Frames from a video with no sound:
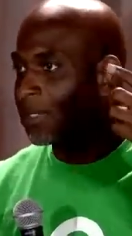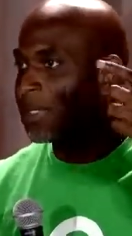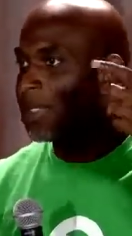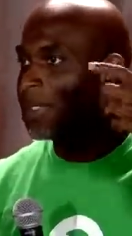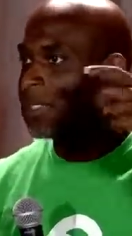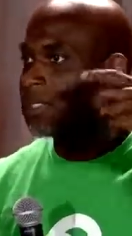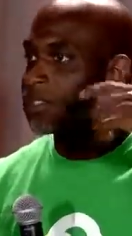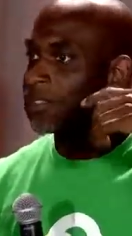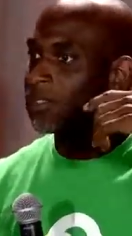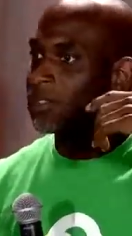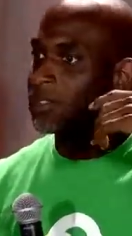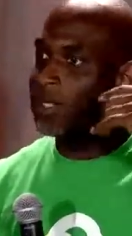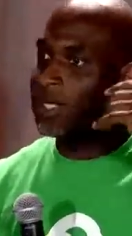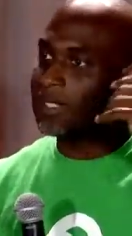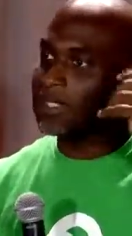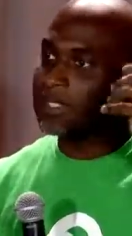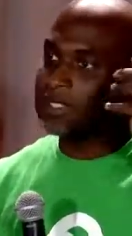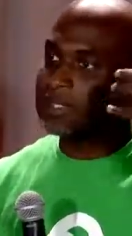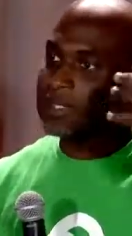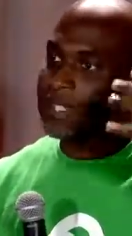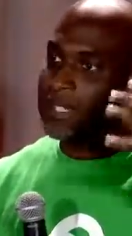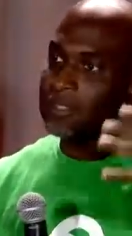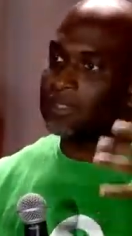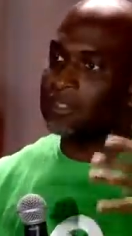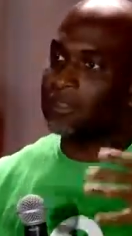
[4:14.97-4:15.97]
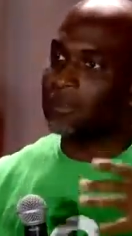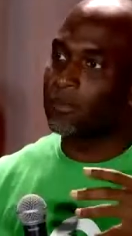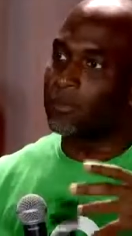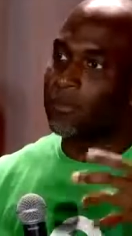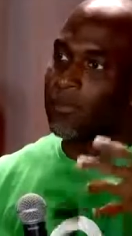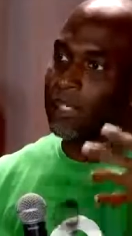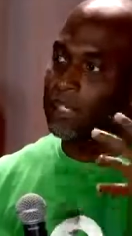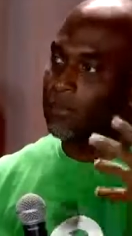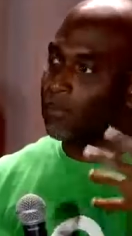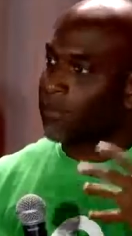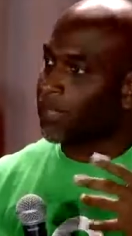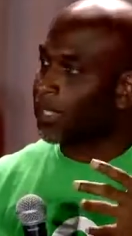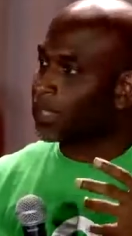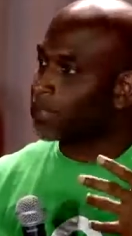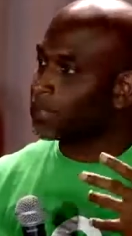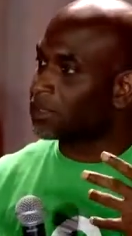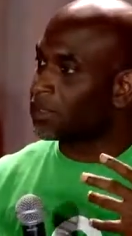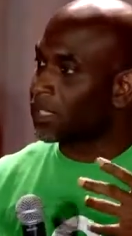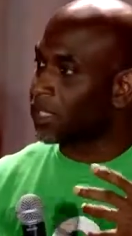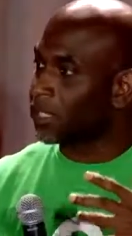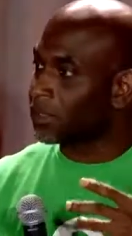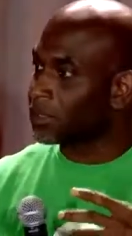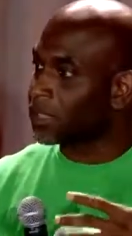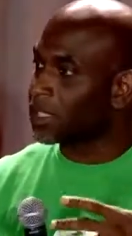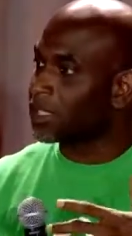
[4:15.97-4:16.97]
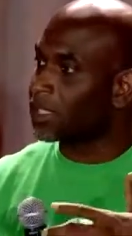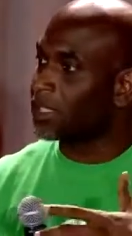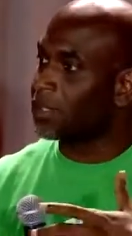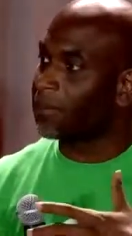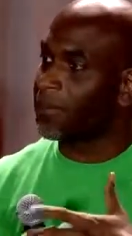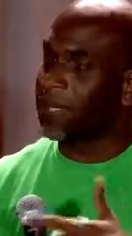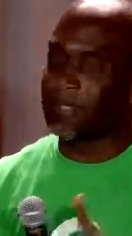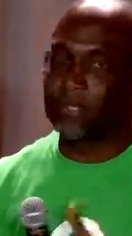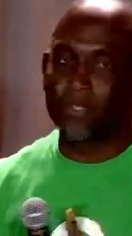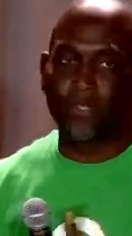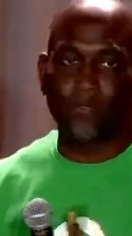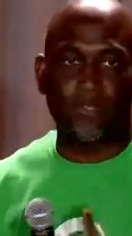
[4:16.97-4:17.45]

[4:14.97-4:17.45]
So I think that's the best way to start thinking about